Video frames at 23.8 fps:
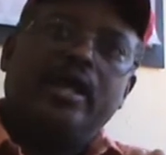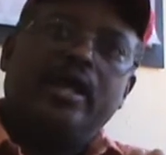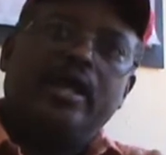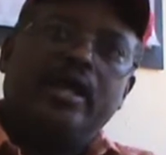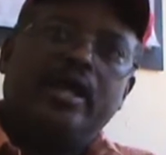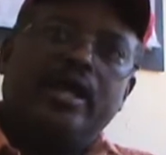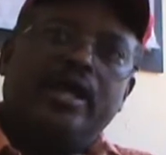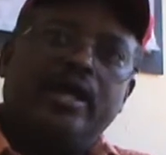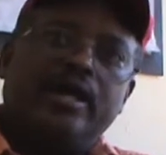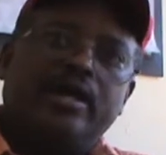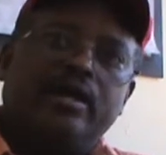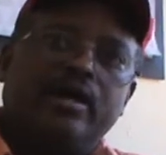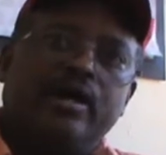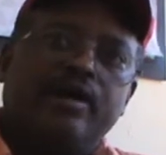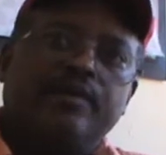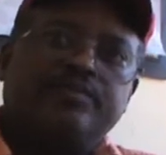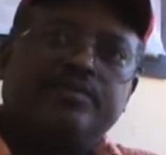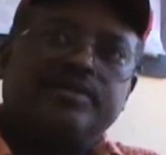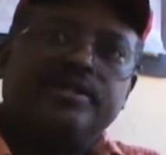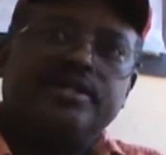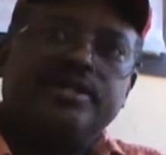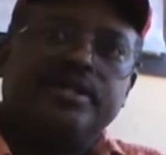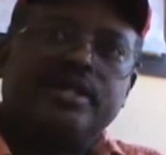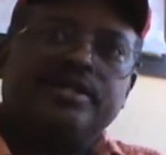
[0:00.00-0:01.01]
and up
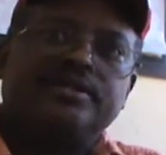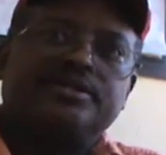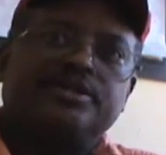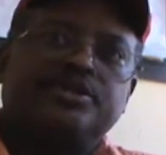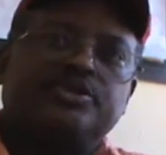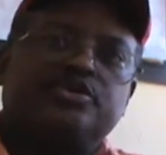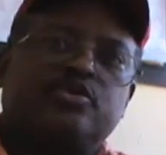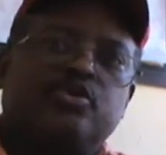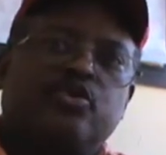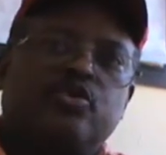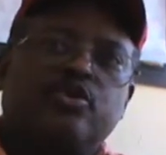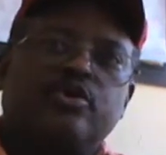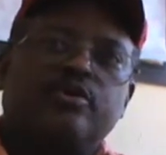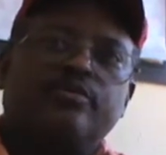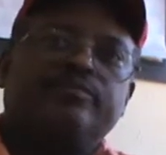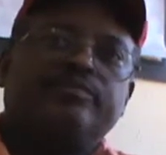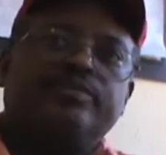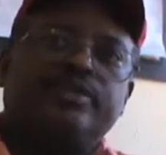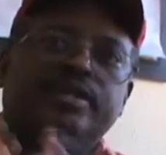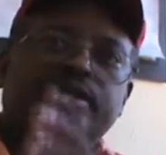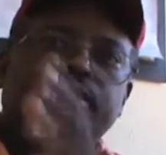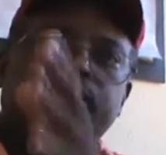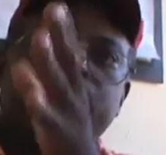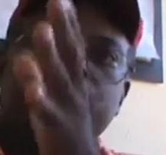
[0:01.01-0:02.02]
to Desert Storm.
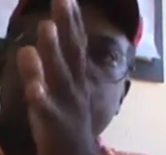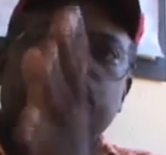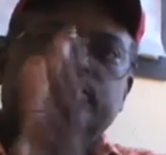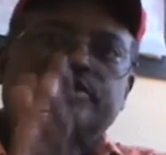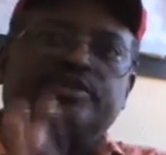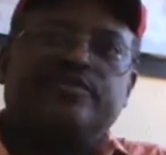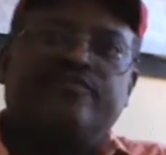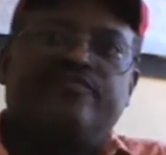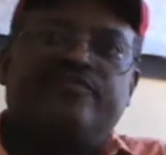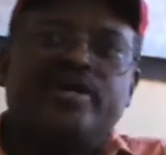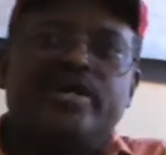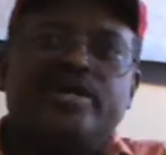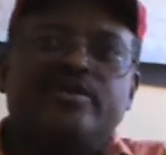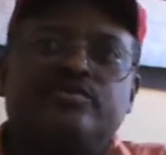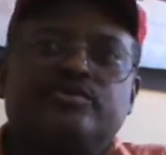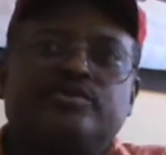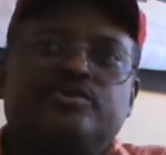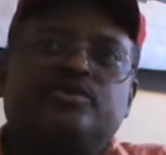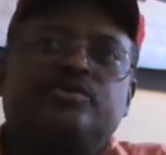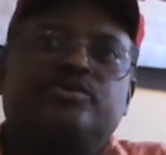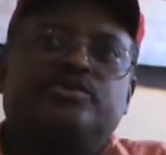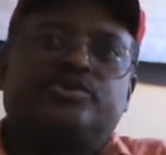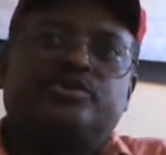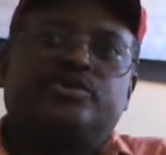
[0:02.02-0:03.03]
Then there was the veterans
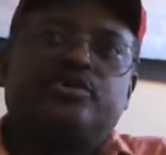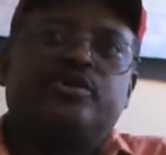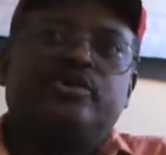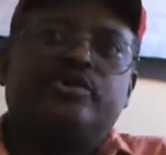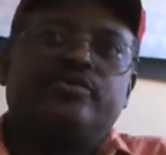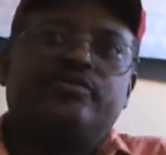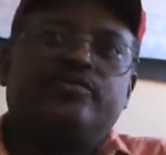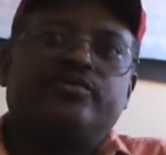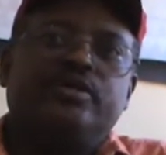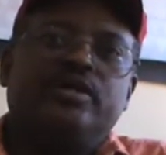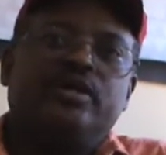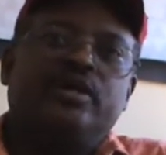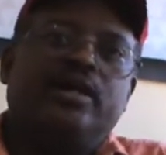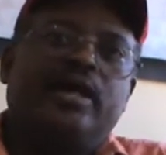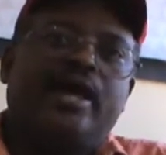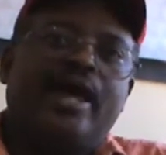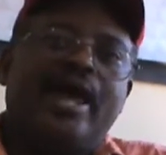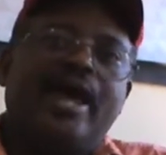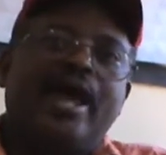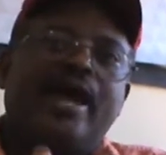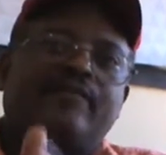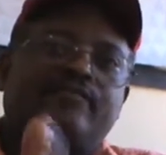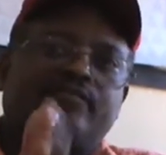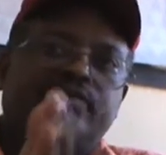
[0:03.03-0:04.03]
who served
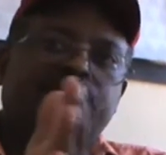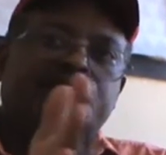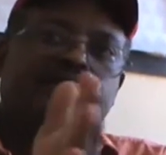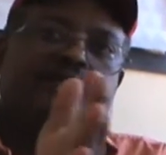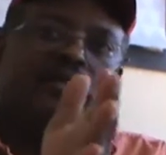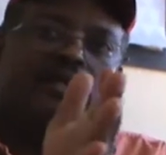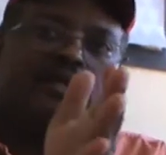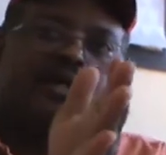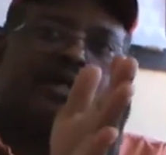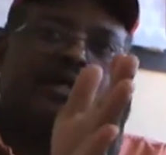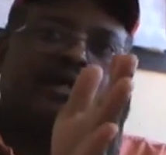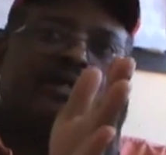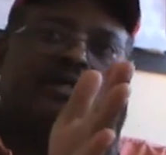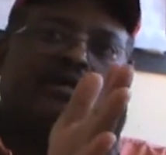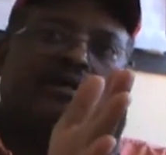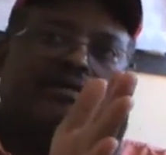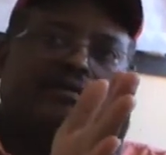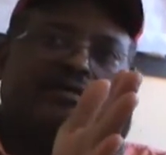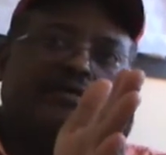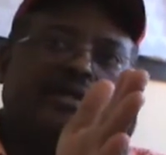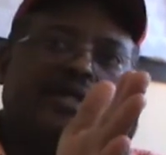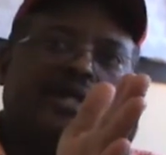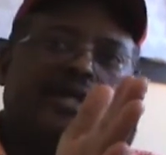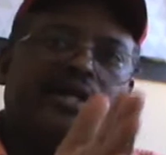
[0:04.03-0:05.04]
after
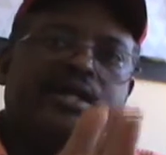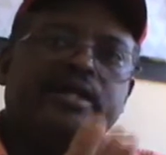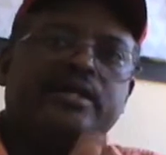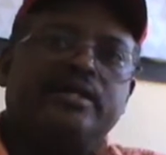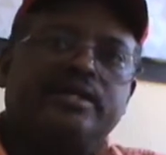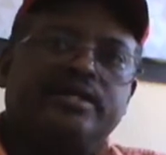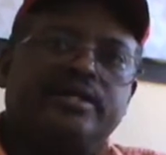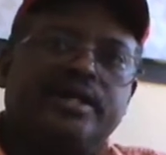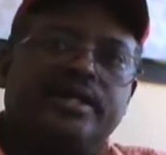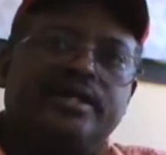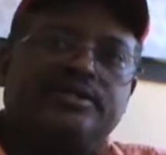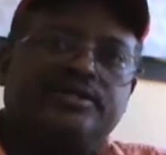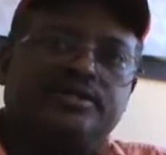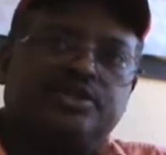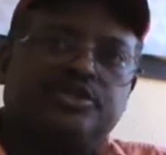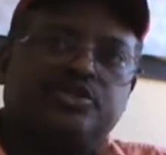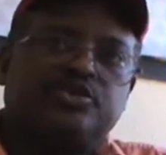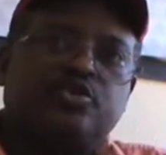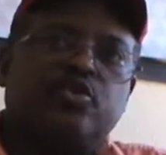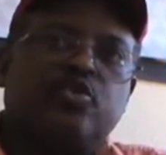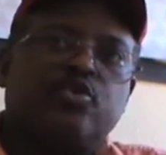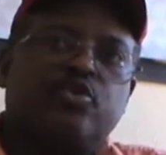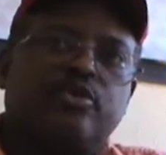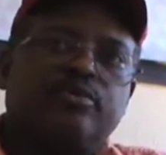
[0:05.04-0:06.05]
the end of Desert
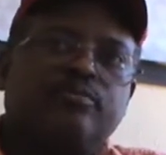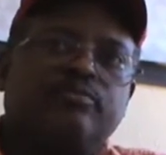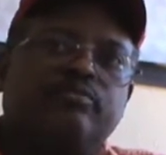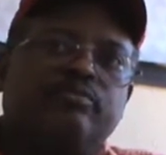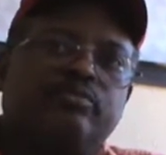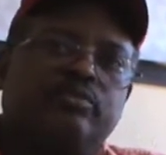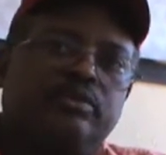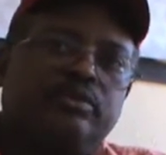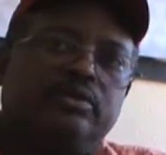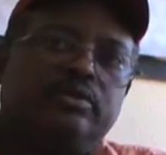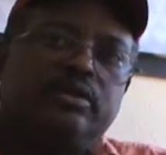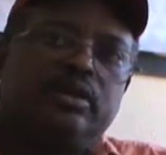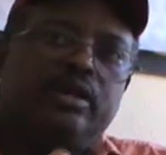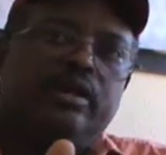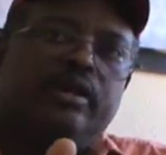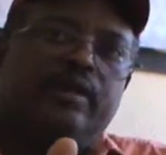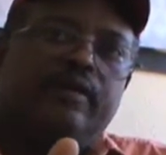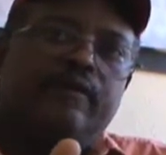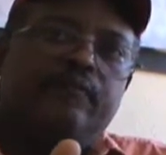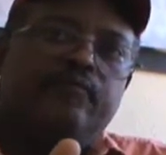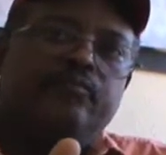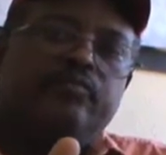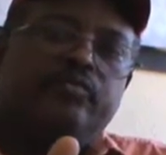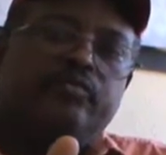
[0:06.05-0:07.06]
Storm,
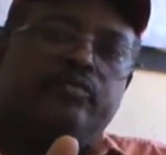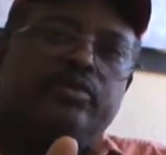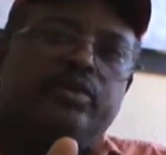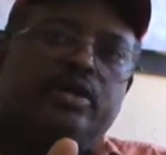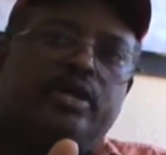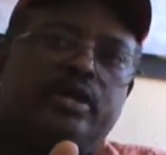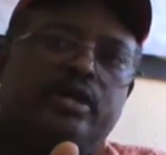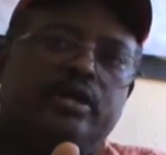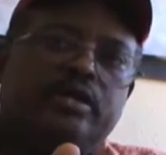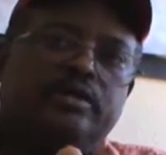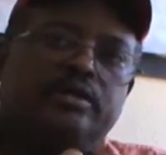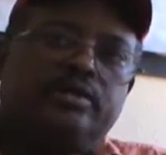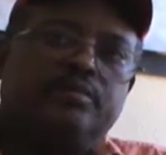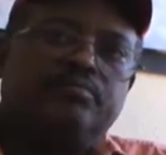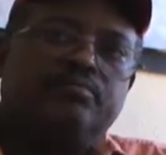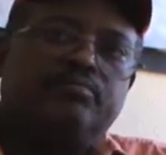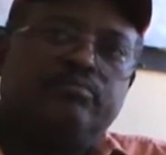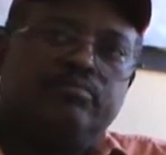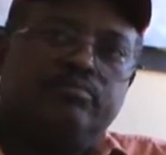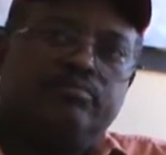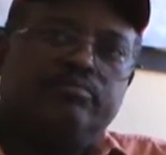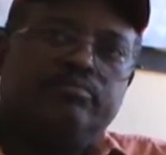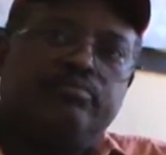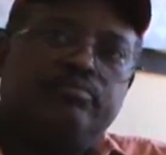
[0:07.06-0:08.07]
the
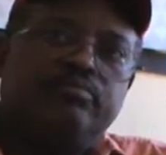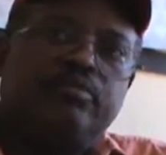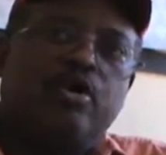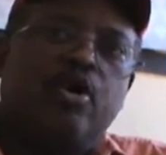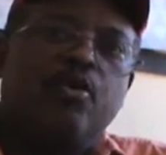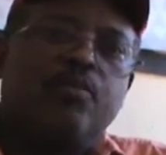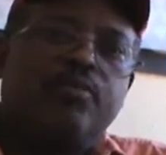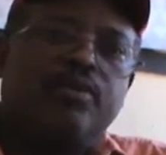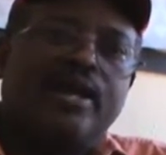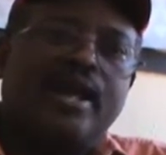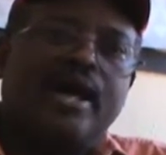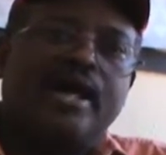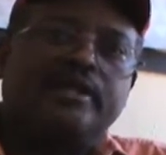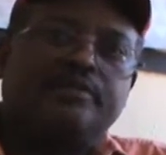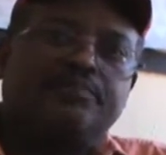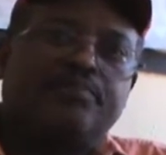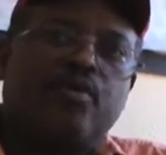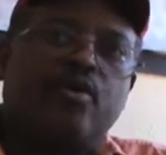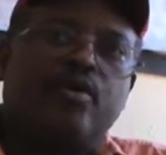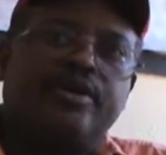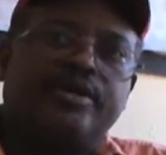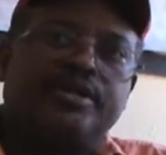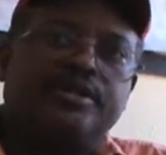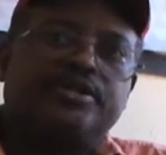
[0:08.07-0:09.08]
mobilized
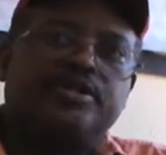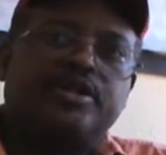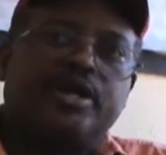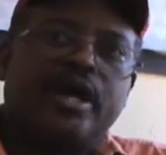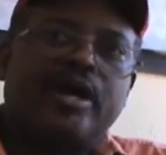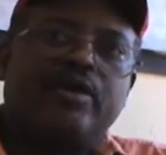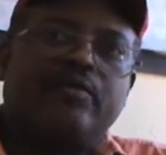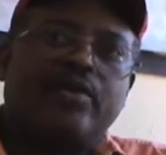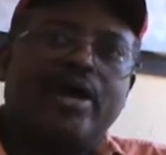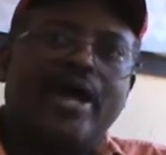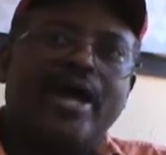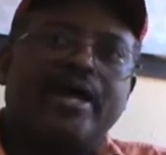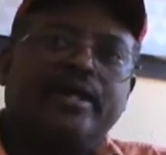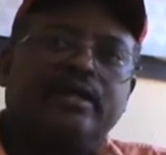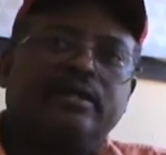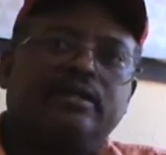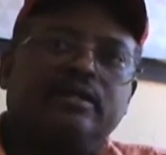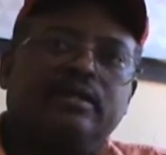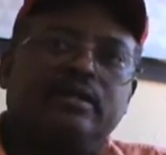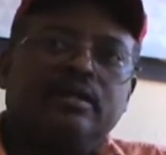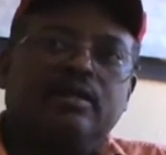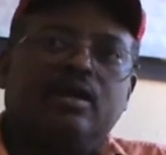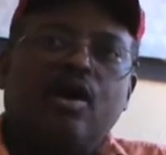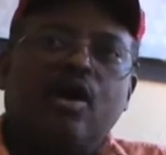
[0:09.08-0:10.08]
part into Iraq,
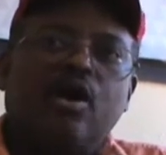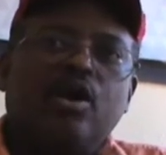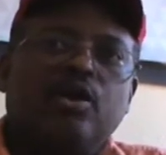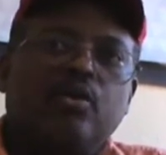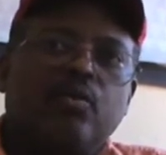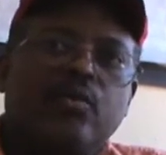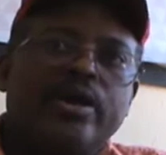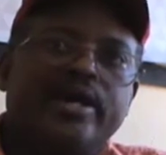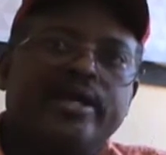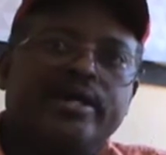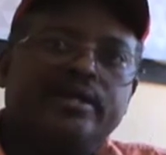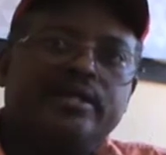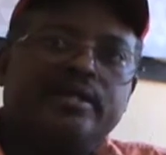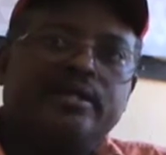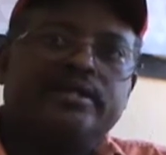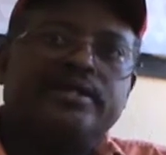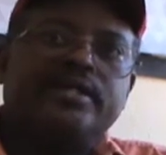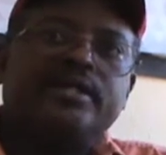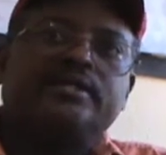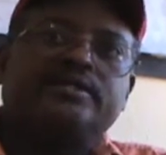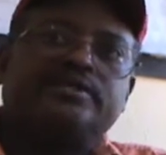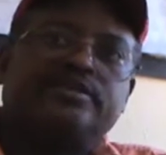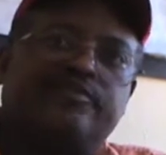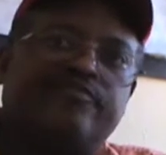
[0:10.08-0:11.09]
all the way into
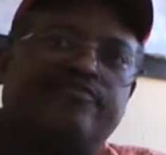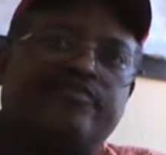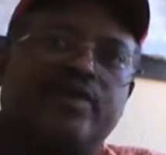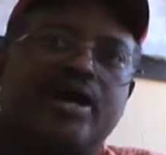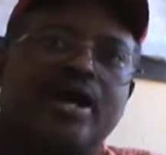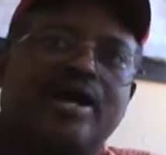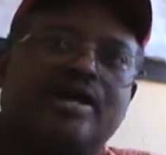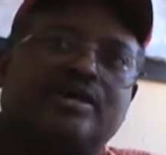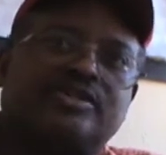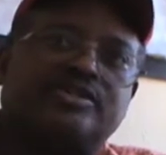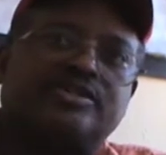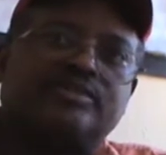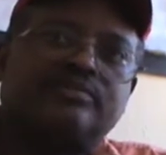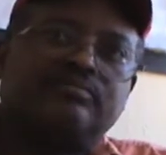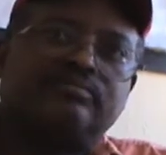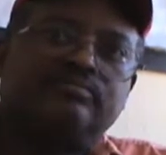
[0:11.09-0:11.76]
Desert Fox.